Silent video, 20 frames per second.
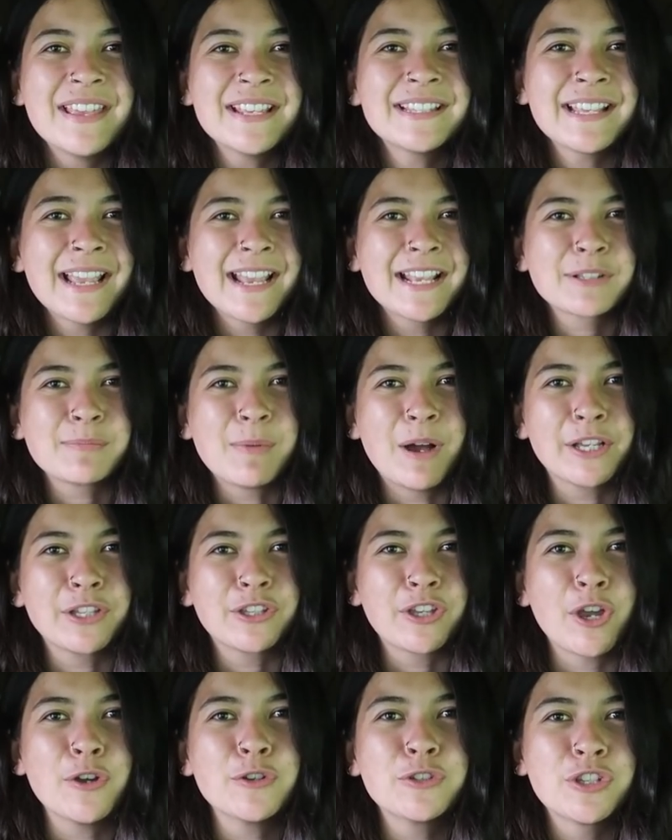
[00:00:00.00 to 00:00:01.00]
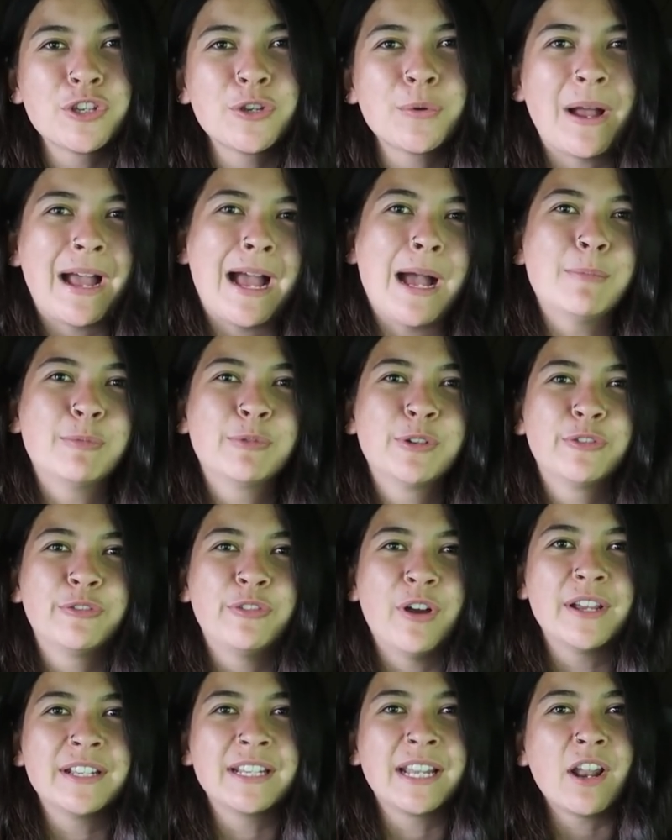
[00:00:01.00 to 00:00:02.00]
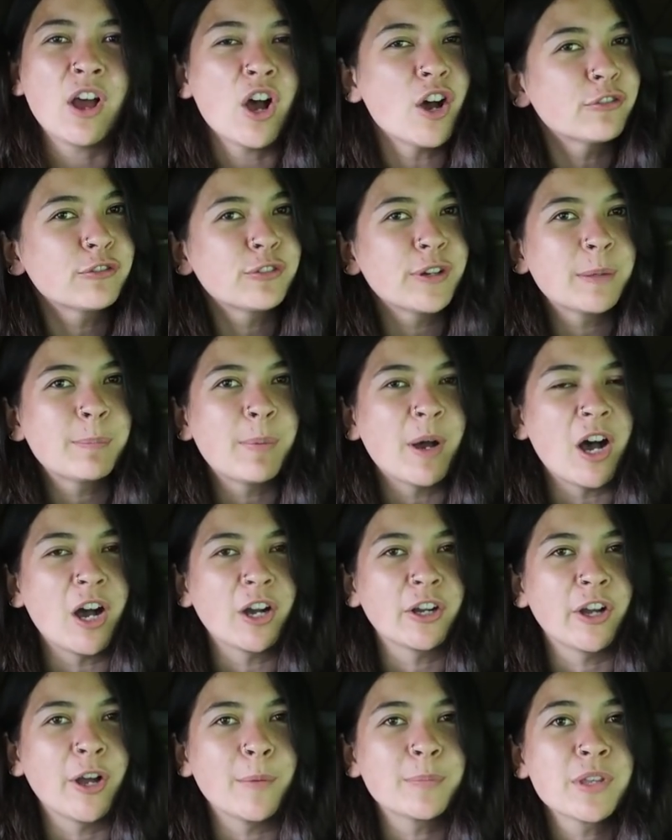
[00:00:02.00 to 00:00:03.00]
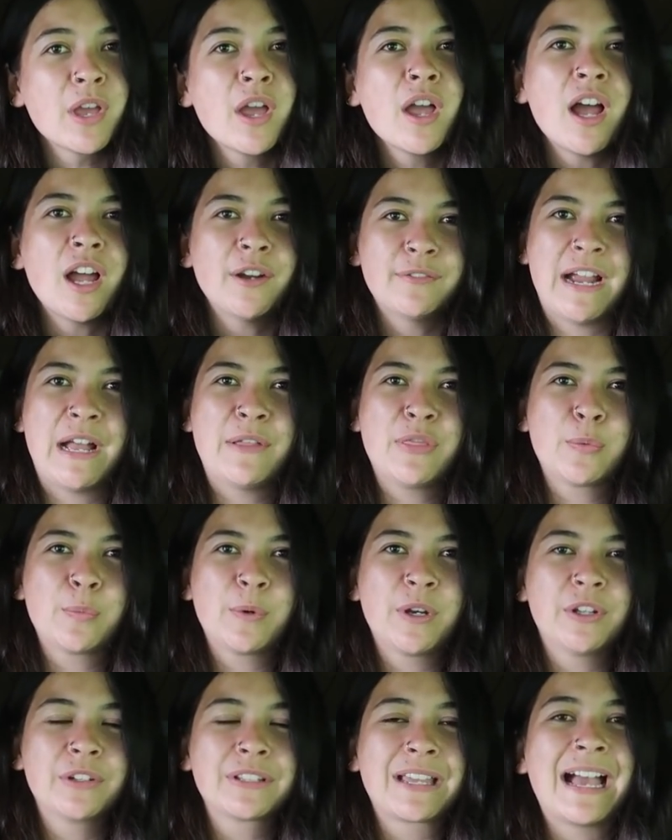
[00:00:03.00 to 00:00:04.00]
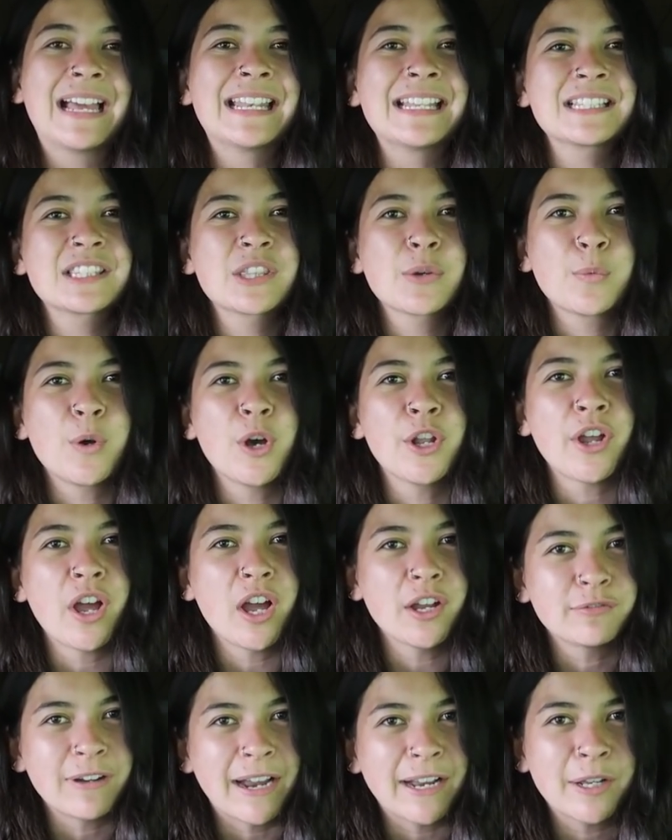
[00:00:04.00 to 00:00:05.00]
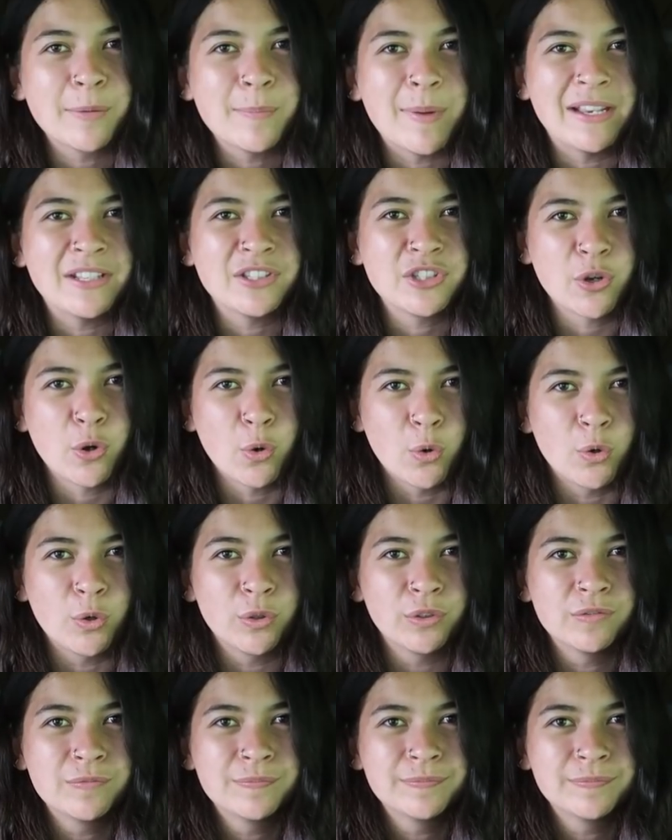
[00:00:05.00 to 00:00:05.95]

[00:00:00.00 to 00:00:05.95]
This is my go-to app for finding off-grid parkups around the world and it's the one I recommend to all.